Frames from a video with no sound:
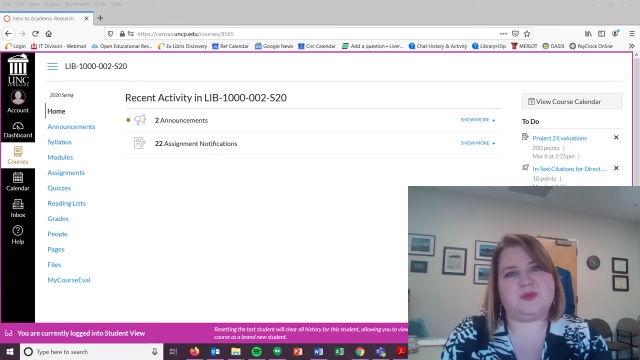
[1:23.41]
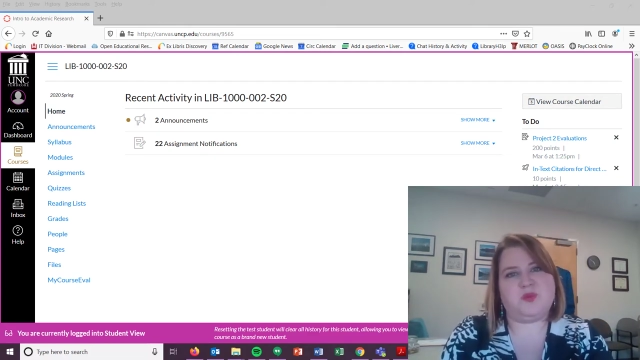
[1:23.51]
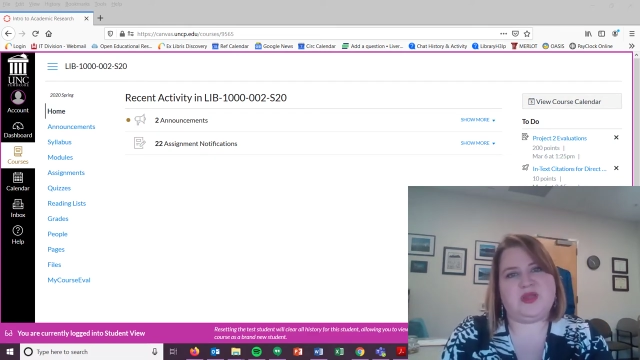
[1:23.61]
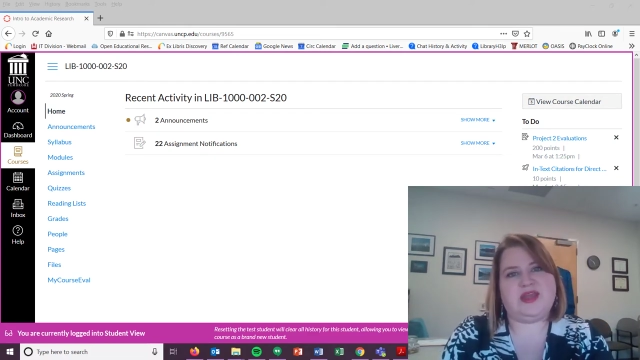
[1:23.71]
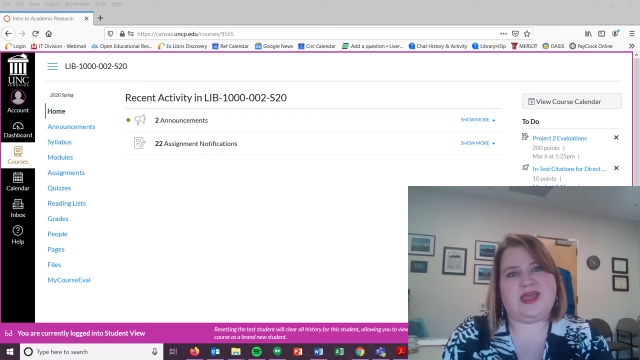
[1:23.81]

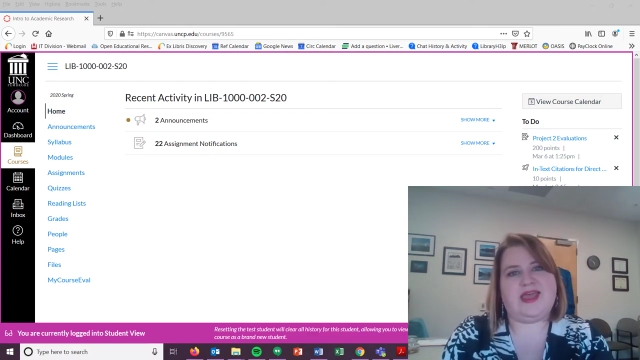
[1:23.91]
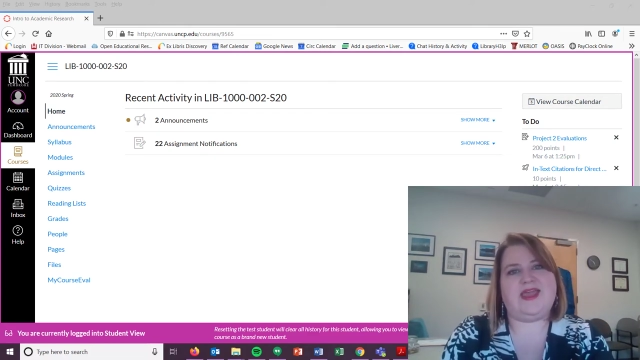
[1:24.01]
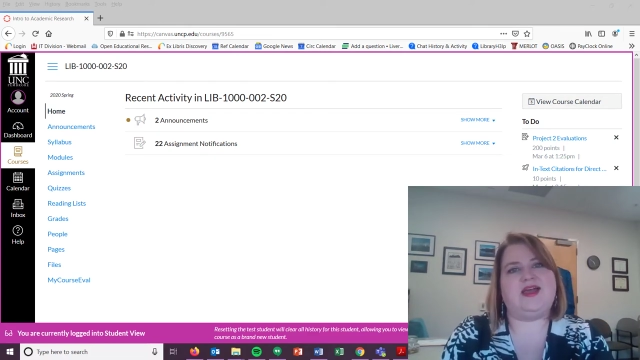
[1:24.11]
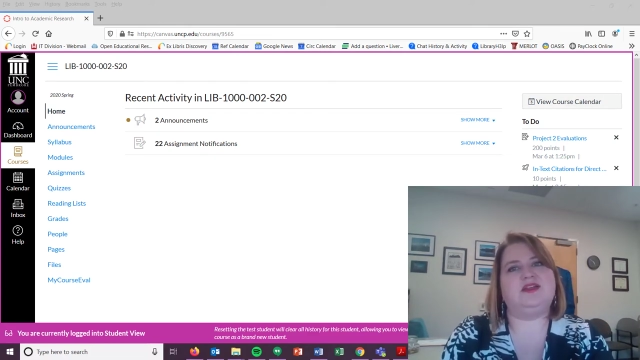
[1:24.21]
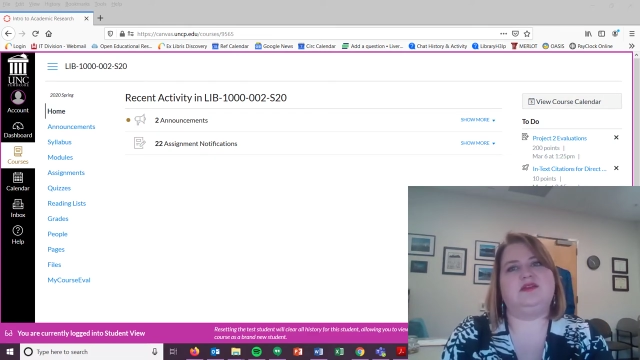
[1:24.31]
in one
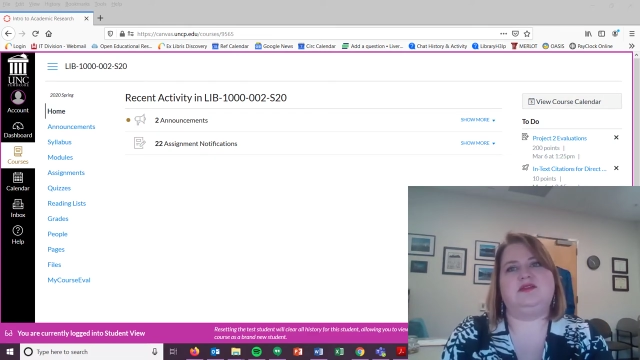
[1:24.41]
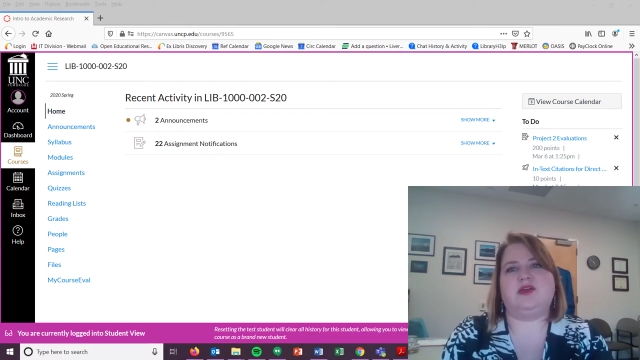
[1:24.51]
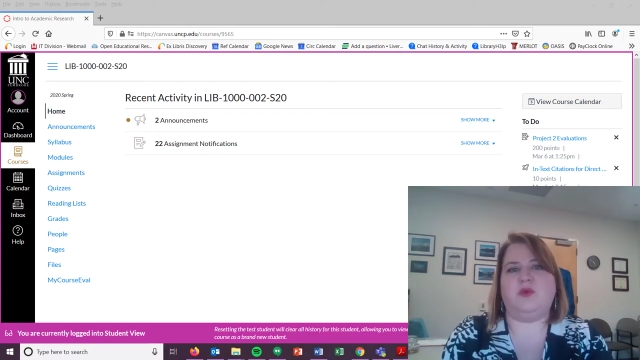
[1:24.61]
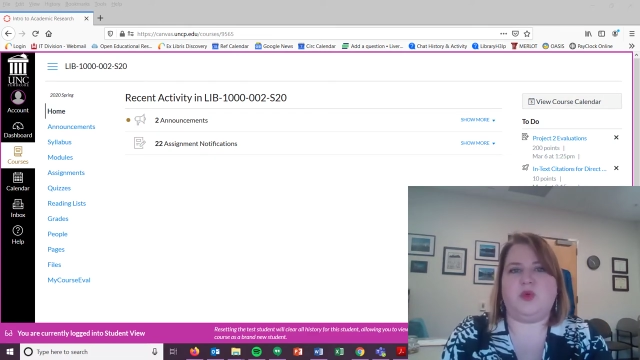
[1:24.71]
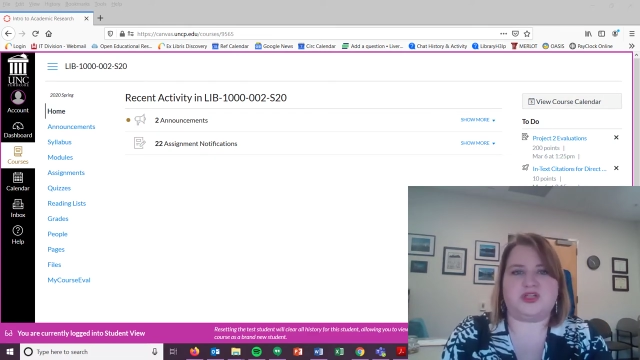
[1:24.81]
day,
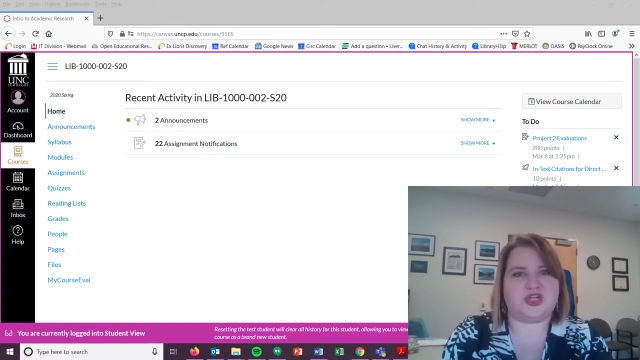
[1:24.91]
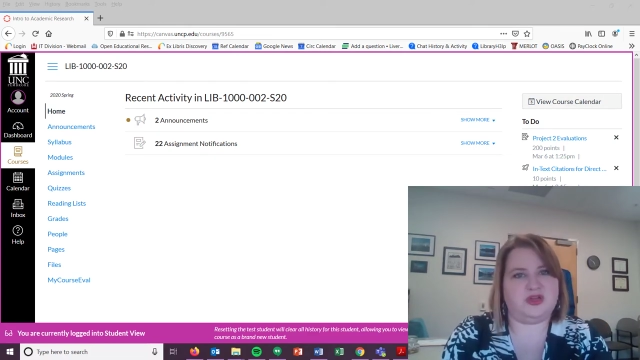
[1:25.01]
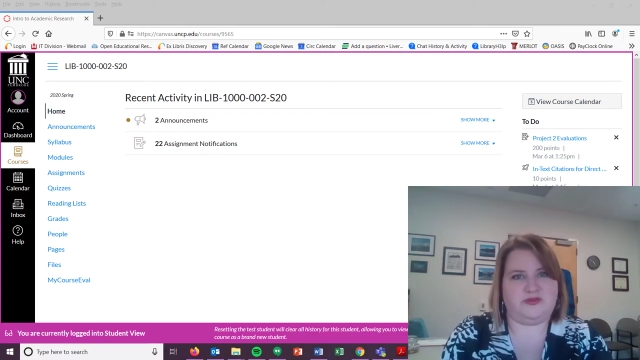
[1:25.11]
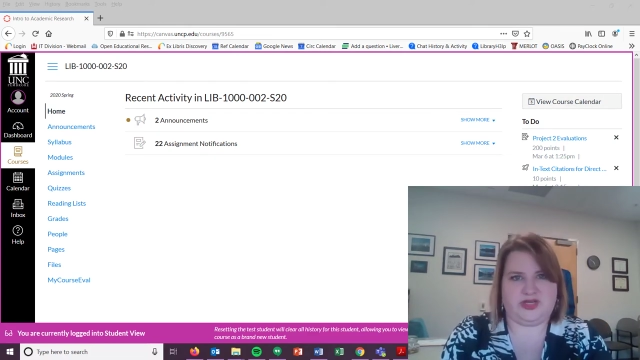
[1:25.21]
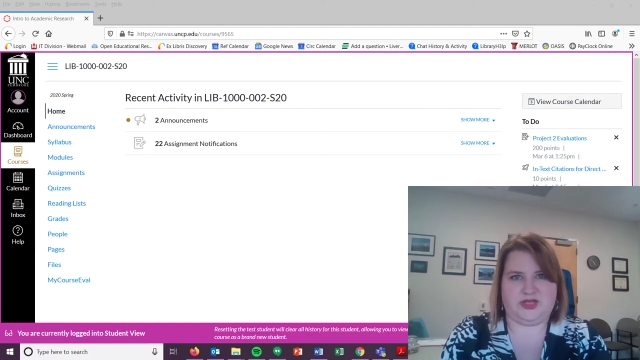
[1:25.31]
don't watch
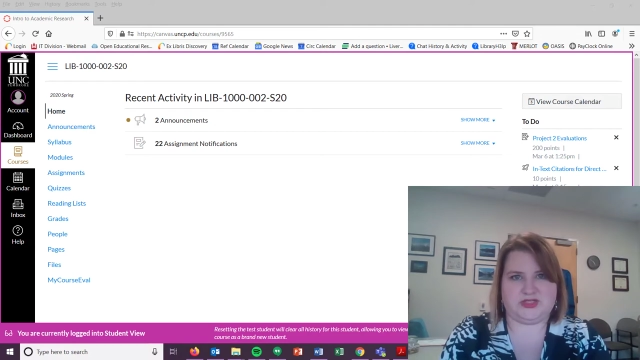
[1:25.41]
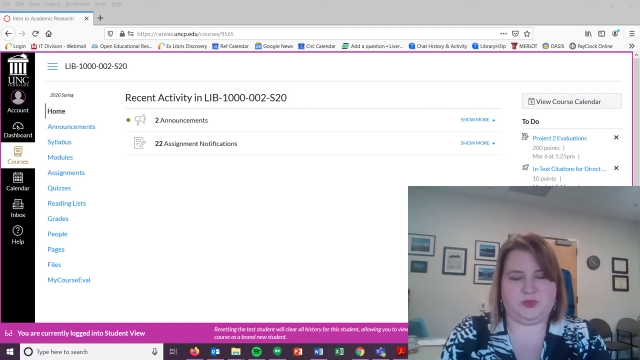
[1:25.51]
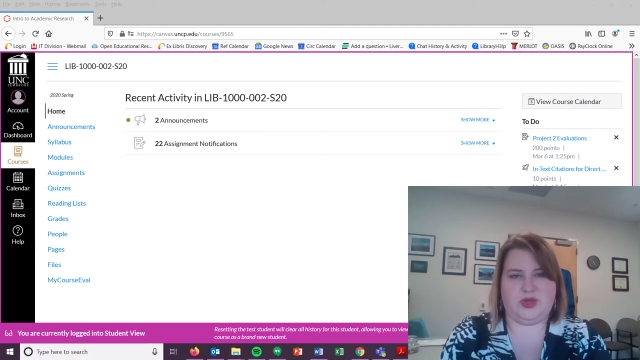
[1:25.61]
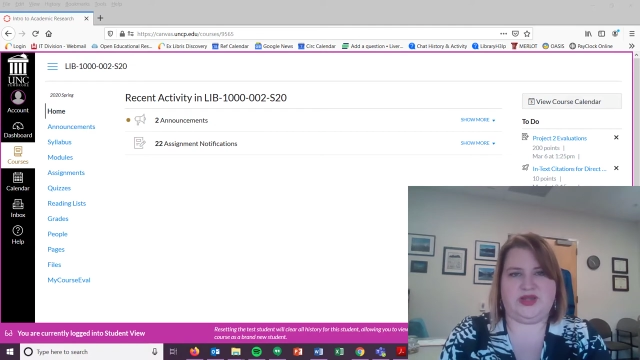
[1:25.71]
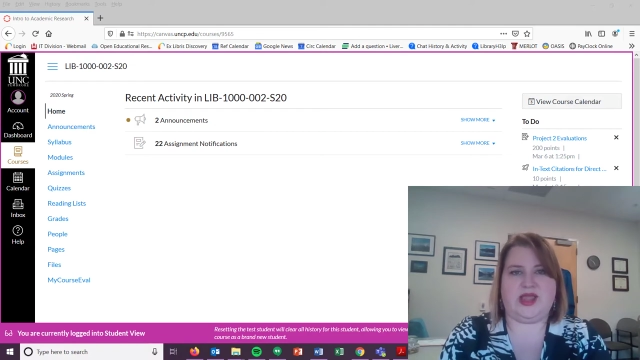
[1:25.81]
all your videos
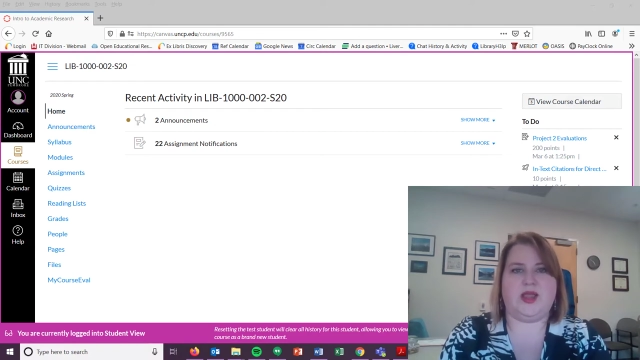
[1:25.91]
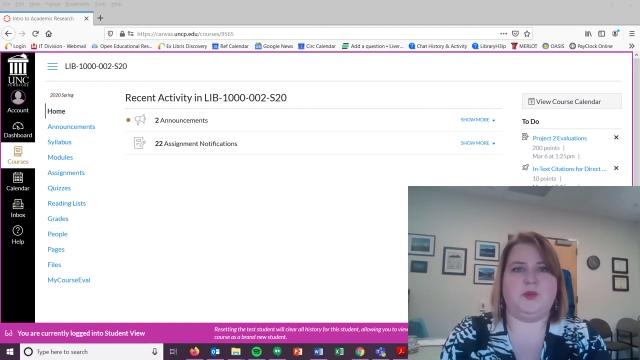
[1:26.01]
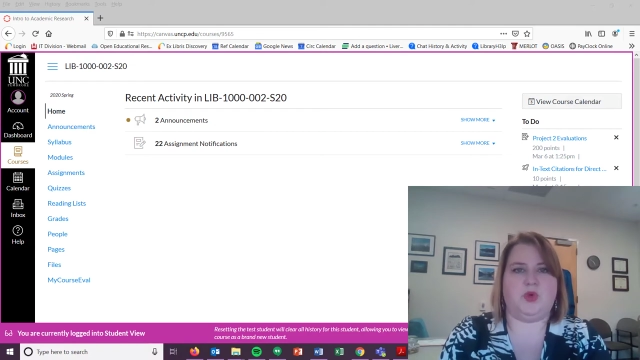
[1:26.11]
in one day.